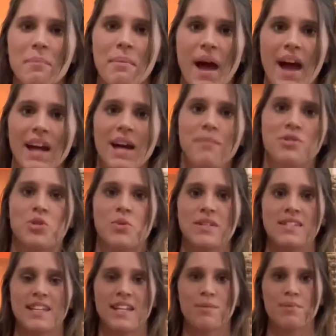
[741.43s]
back up to a
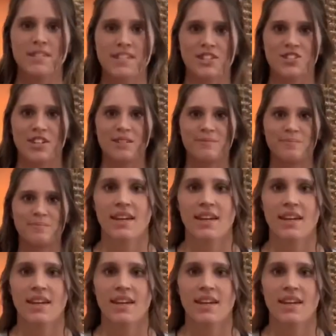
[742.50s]
seated position.